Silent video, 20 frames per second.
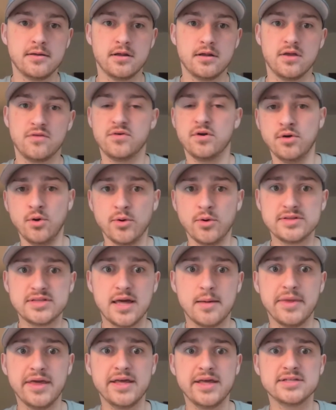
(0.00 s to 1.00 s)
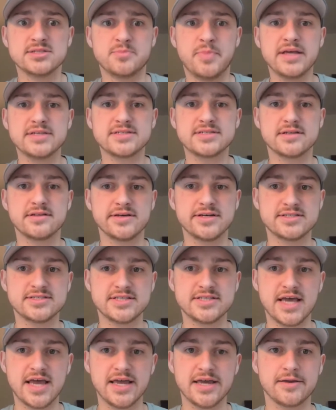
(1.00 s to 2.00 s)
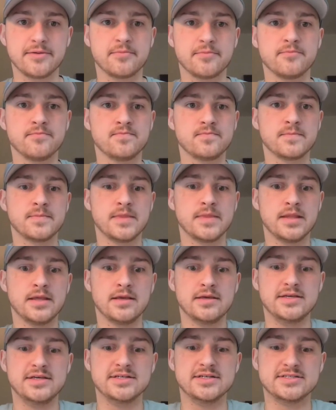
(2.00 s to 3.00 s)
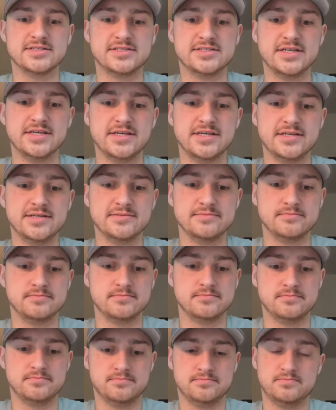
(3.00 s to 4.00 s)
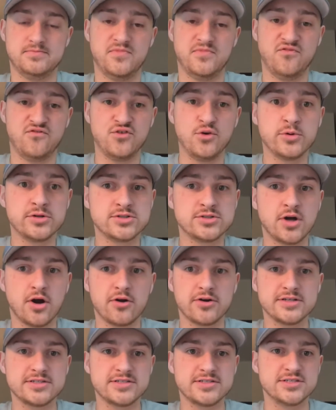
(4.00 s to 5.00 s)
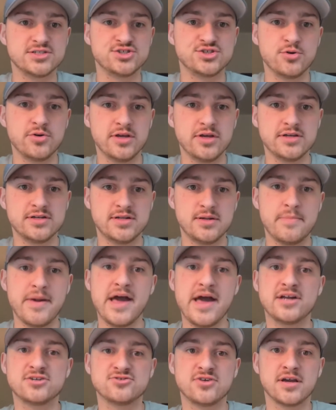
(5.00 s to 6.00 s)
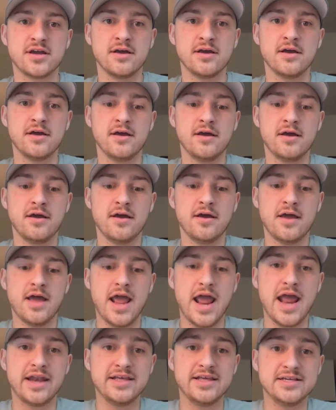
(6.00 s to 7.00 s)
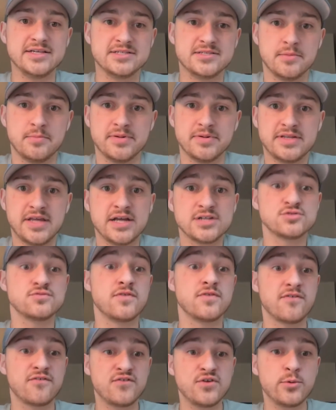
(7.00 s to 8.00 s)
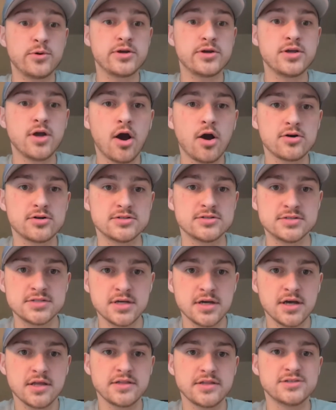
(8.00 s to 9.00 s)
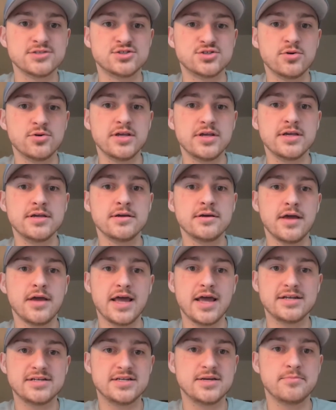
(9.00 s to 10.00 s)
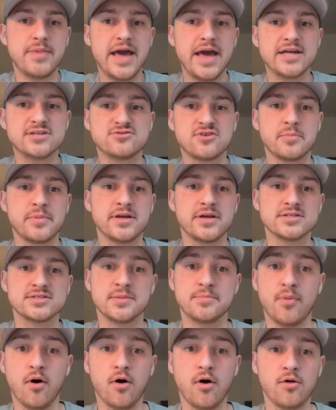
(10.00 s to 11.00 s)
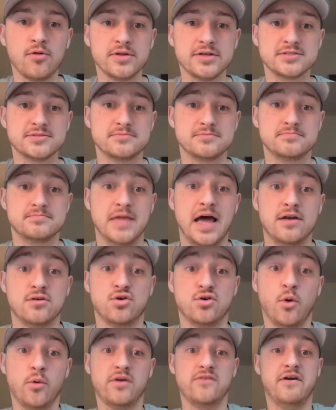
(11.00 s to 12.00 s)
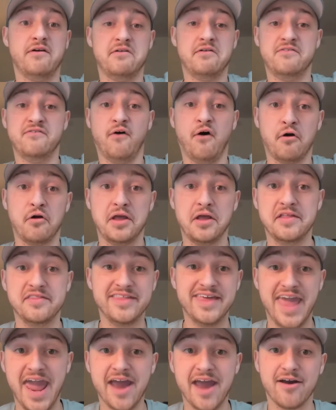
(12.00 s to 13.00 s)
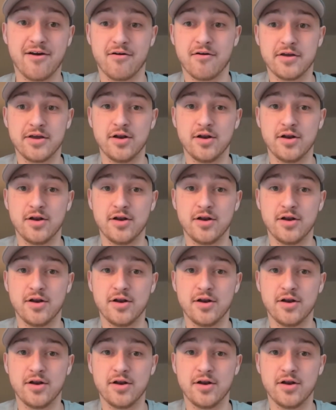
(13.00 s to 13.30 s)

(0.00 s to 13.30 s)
If you don't know what that means, basically it's saying he is seeing fewer targets than Jeudy and Tim Patrick, and he has the potential for fewer yards than Jeudy and Tim Patrick because the ball is not going very far in the air.